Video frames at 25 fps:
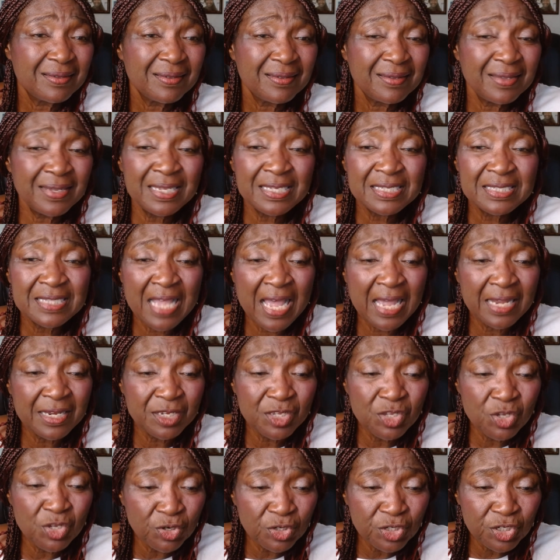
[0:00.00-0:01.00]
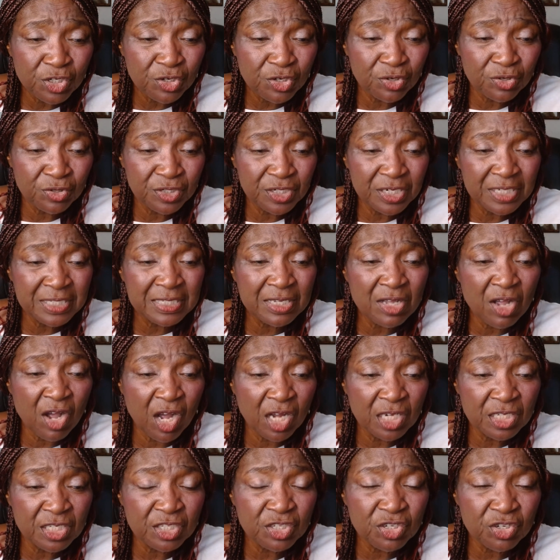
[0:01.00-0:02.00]
It is not your church, it's
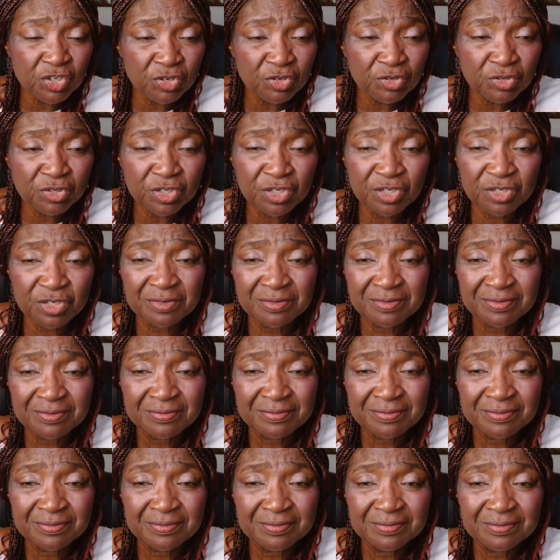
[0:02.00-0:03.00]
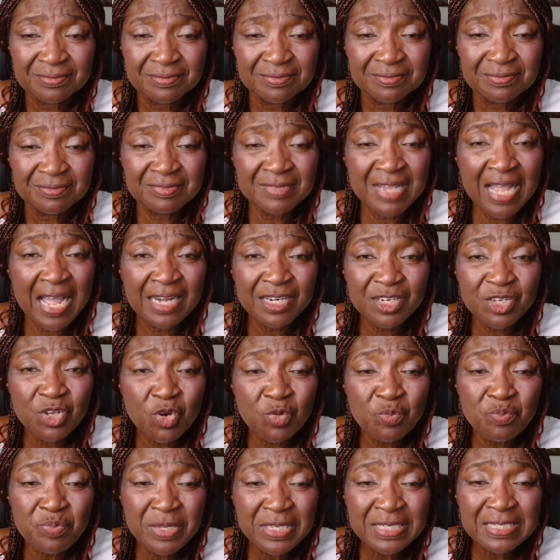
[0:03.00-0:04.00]
God's church. Not
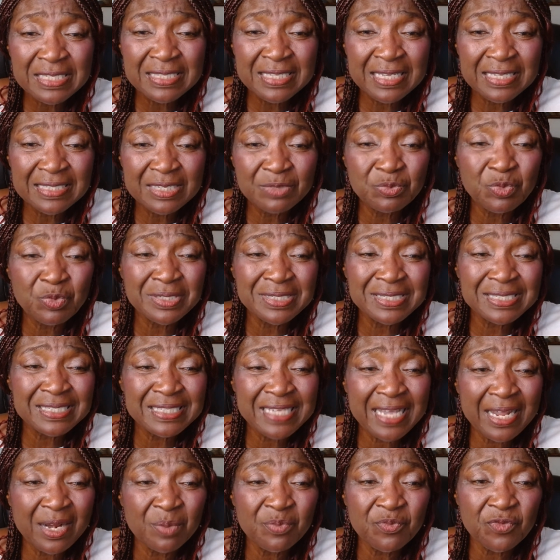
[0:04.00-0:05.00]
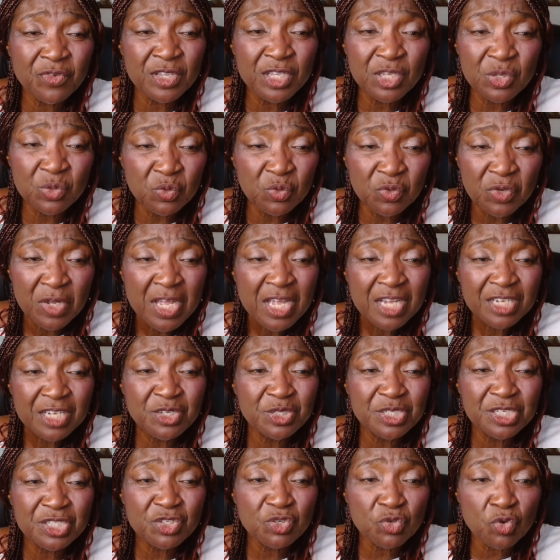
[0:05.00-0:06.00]
your business. It wasn't set up for you to
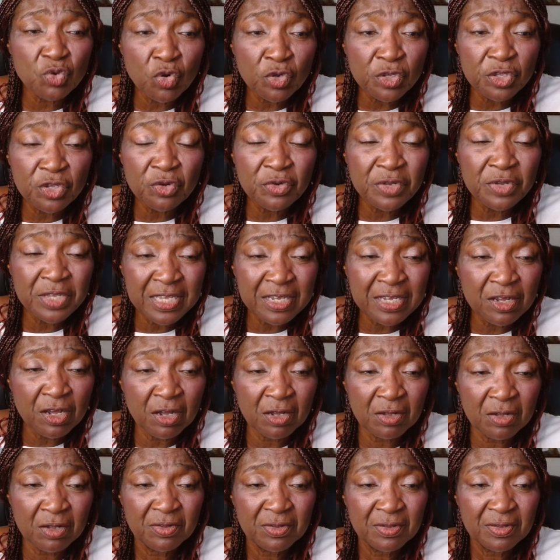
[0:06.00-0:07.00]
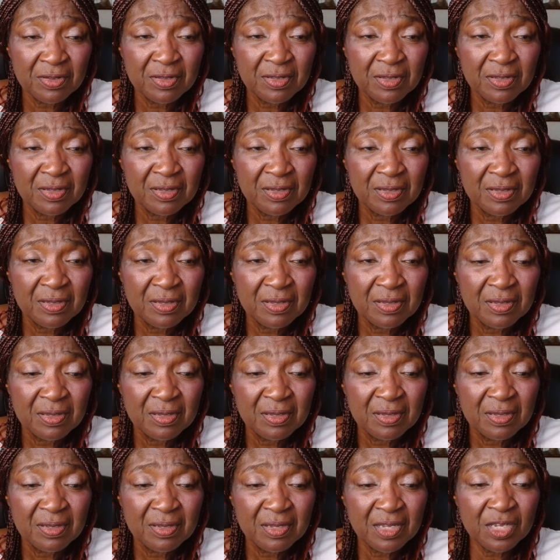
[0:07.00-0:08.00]
stroke your ego.
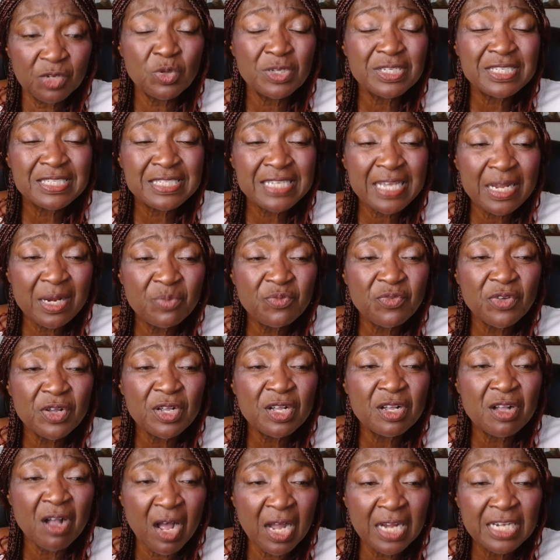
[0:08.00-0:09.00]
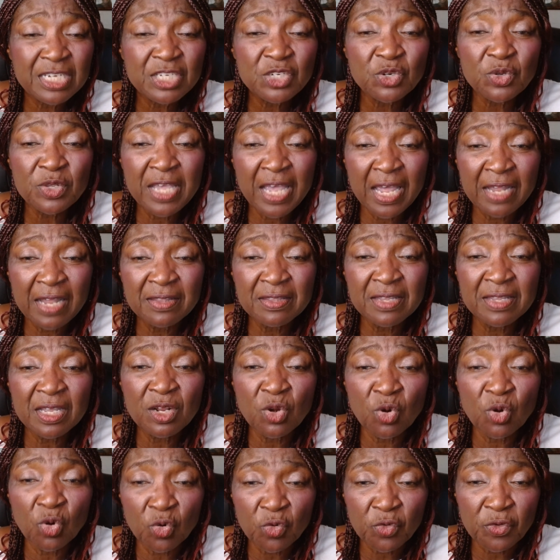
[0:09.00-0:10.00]
It was set up for God to get the
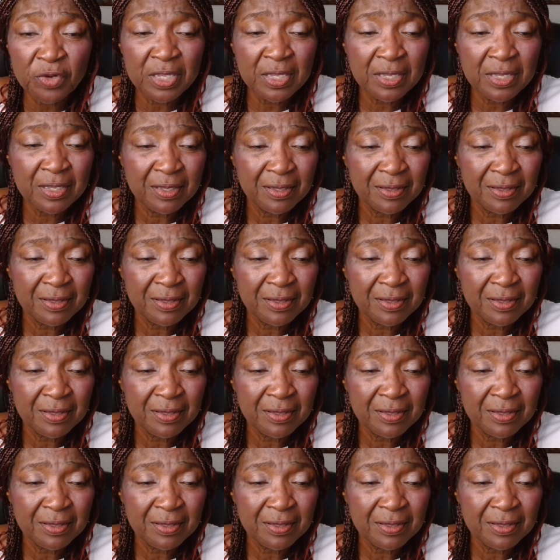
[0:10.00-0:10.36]
glory.